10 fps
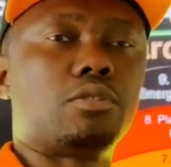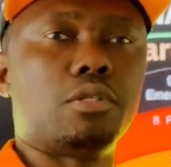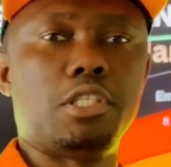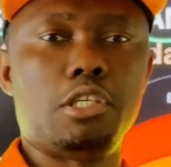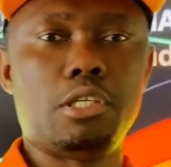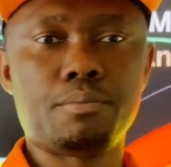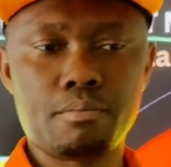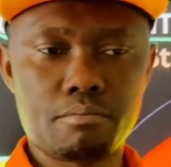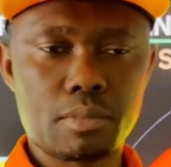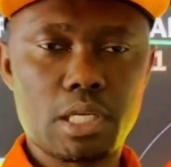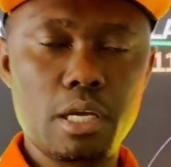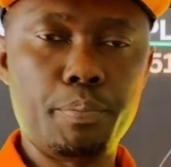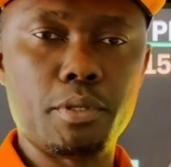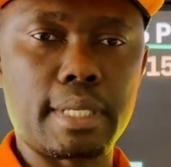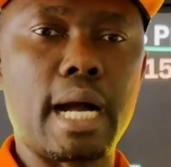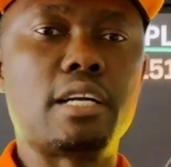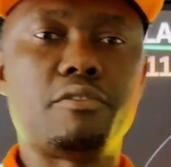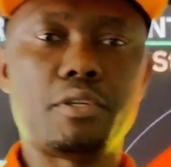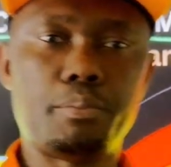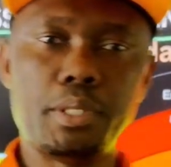to the input card of
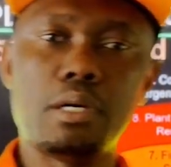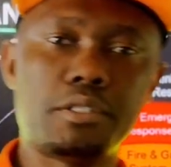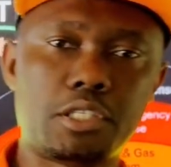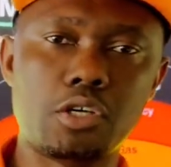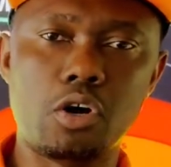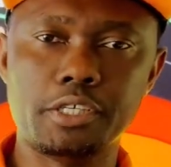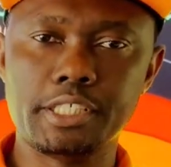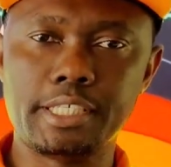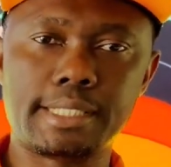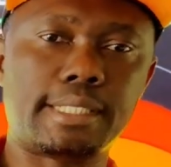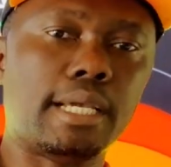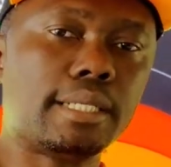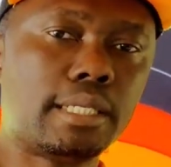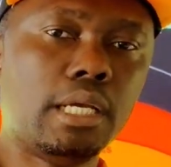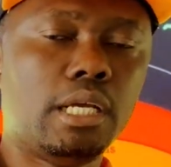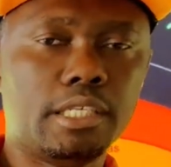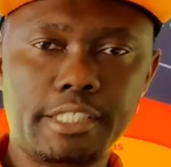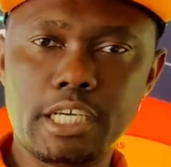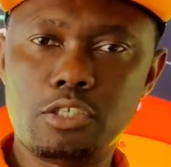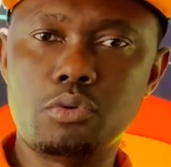your PLC or the DCS.
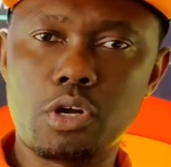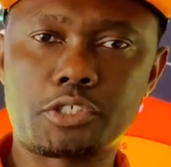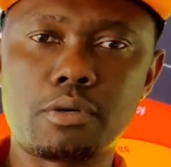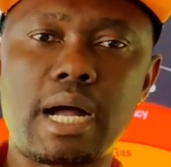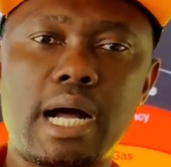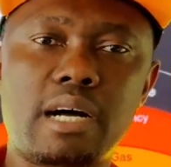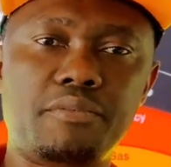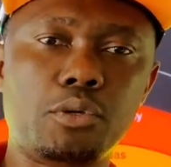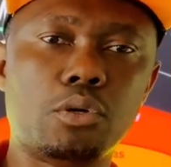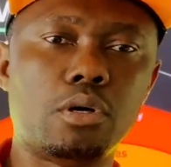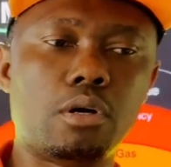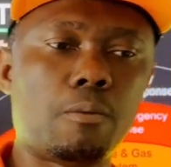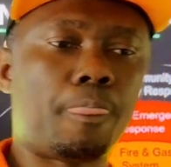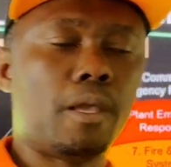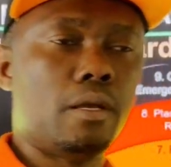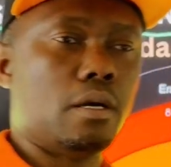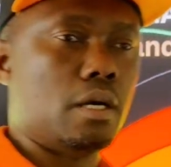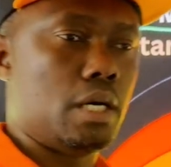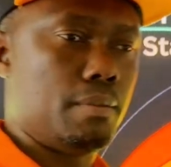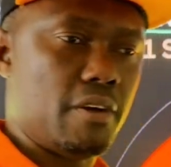Then you will also have your
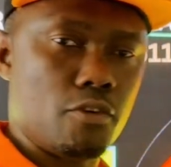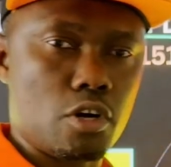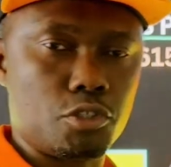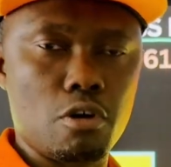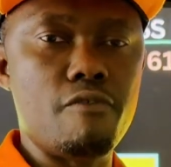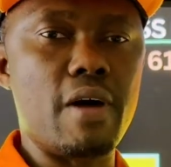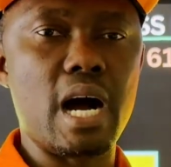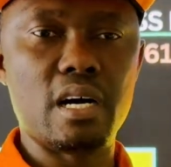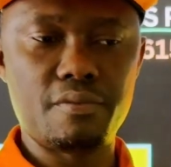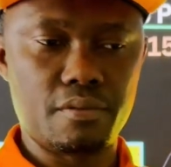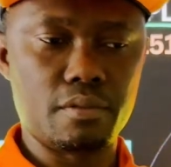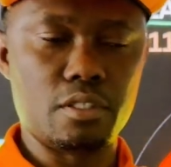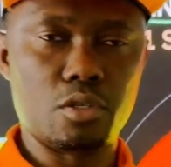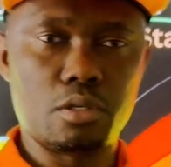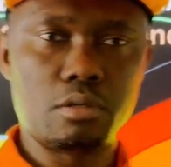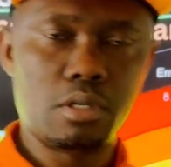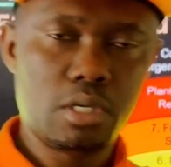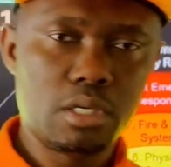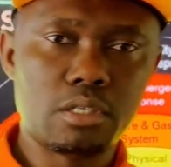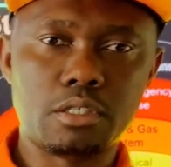level control valve, the
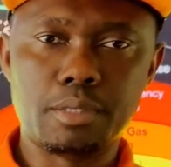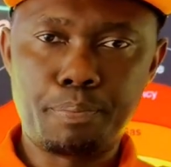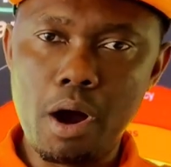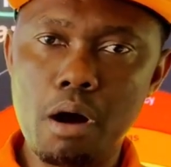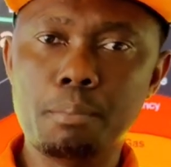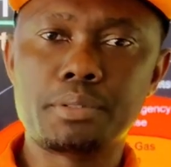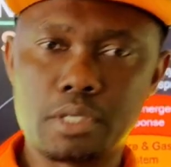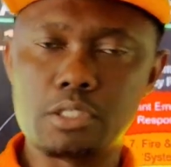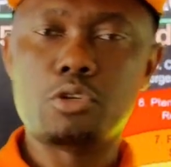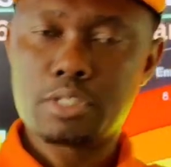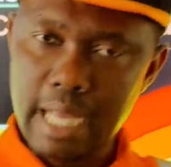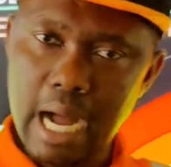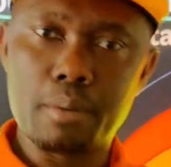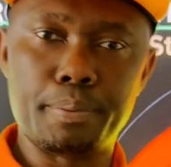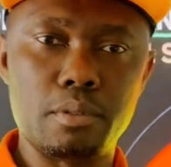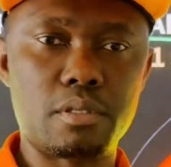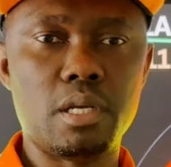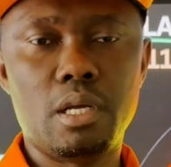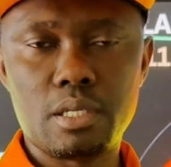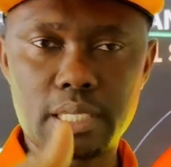pump, those outputs
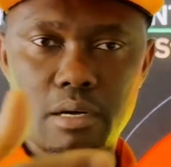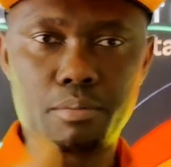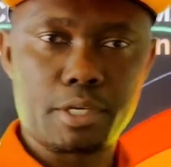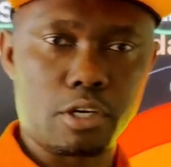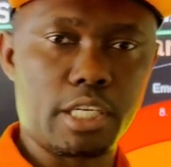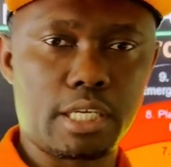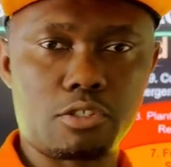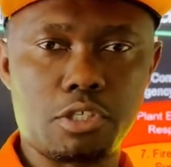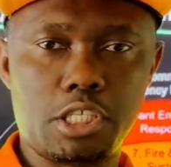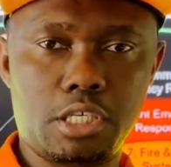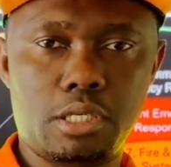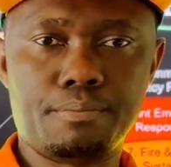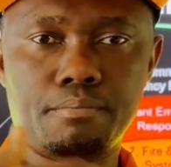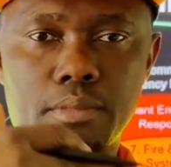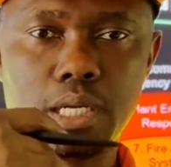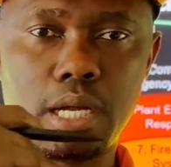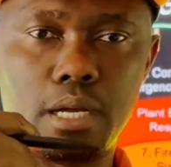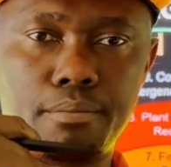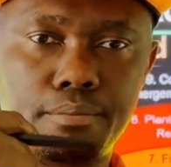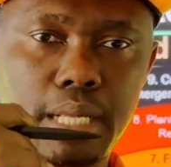that will be connected to the
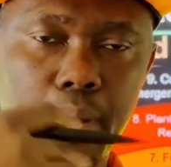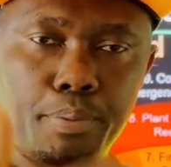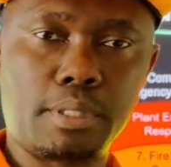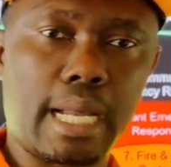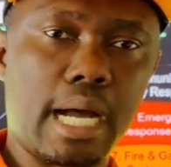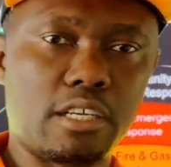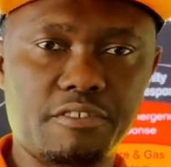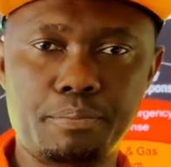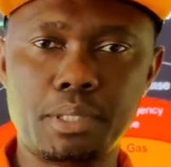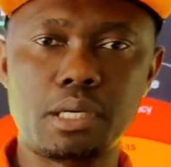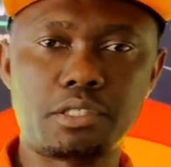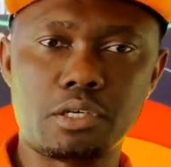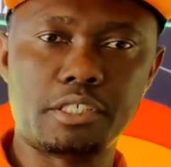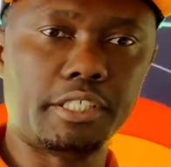output card of the PLC or the